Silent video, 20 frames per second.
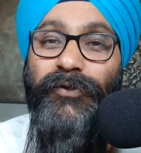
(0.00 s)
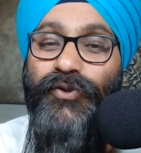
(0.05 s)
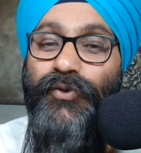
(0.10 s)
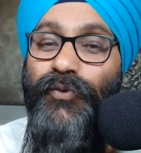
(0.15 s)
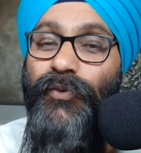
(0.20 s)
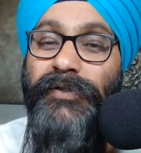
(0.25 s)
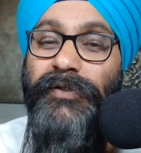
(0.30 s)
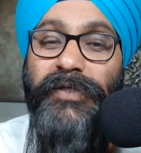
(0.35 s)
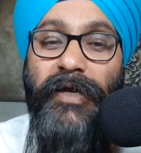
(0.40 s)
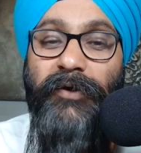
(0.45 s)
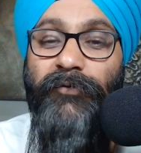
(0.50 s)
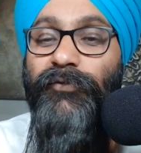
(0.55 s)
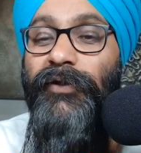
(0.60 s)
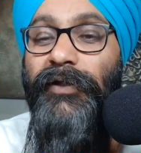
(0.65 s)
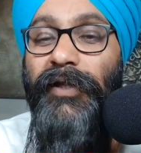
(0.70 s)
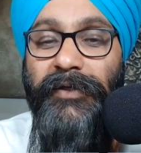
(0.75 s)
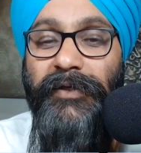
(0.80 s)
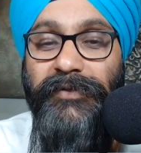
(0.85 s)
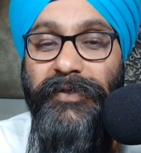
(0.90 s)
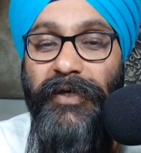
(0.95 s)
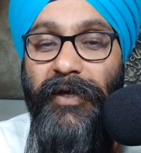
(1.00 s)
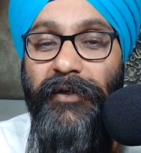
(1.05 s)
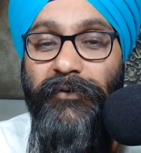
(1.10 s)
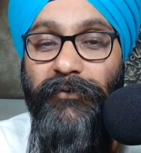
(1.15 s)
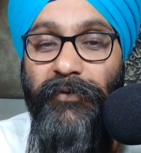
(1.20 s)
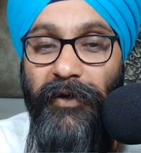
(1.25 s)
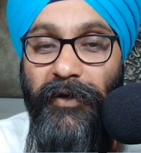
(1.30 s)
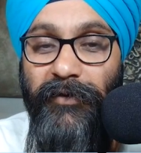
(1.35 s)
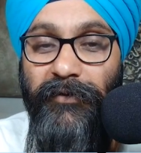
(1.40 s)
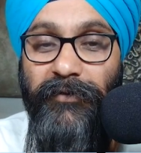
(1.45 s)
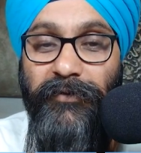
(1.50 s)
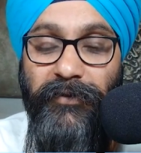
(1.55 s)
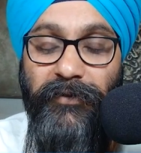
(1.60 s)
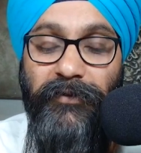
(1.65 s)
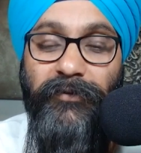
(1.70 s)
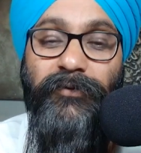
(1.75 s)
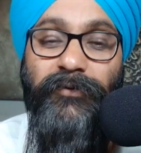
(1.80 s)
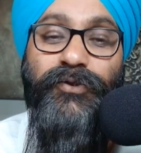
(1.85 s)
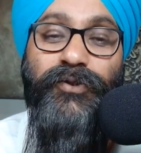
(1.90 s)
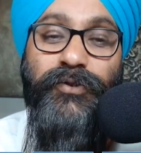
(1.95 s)
Squeeze every last dollar out of the
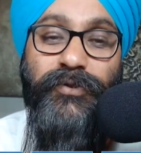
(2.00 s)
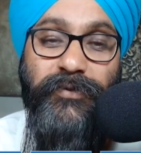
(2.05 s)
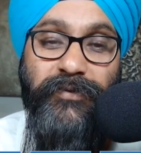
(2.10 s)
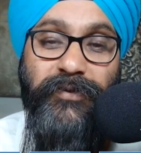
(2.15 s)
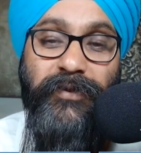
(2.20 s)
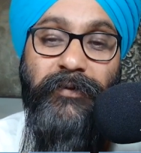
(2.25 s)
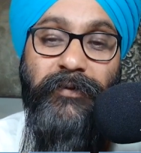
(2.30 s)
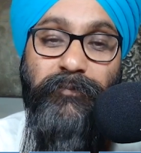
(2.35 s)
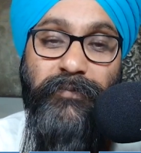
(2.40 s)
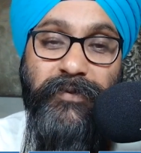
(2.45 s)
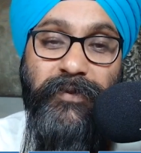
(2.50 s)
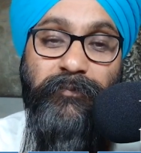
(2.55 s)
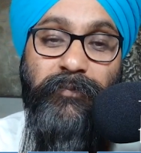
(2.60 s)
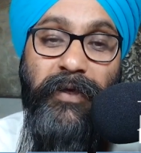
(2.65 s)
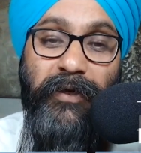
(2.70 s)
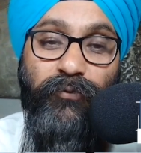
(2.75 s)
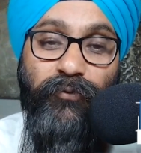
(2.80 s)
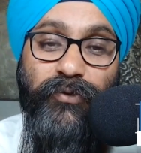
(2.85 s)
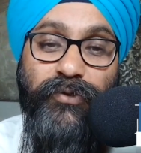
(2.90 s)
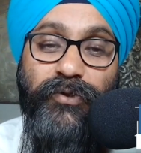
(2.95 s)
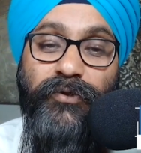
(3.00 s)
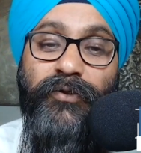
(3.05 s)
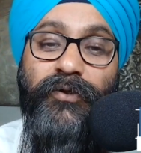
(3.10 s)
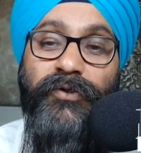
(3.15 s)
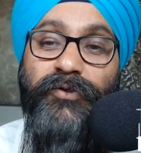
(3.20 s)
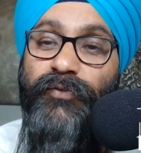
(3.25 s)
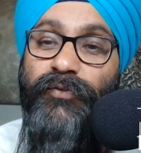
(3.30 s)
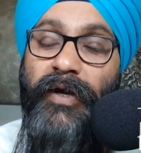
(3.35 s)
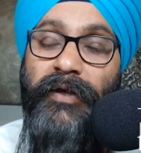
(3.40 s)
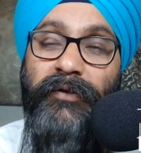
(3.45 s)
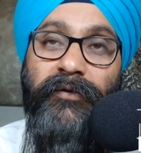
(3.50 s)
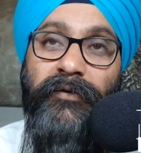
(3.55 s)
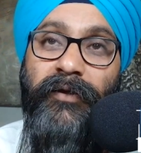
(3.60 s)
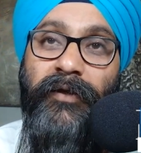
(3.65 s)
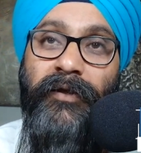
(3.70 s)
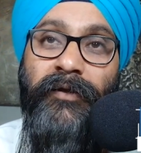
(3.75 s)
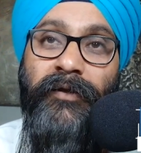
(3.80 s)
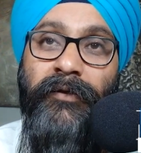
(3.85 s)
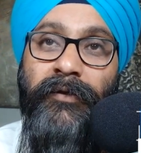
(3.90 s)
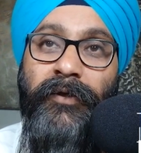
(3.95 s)
deal to make returns, rather
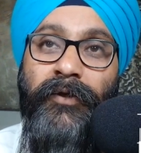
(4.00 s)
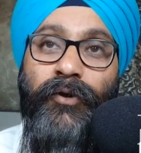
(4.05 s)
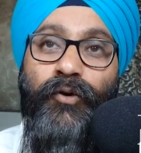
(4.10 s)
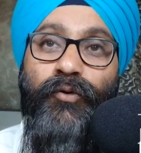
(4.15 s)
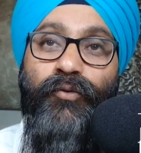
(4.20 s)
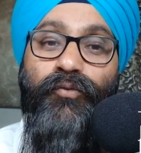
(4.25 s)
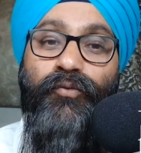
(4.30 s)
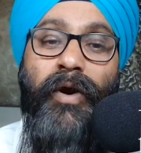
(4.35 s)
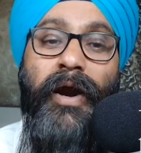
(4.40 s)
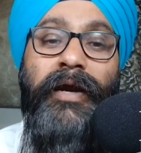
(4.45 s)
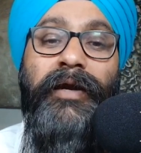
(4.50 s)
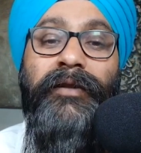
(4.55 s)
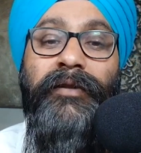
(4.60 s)
than riding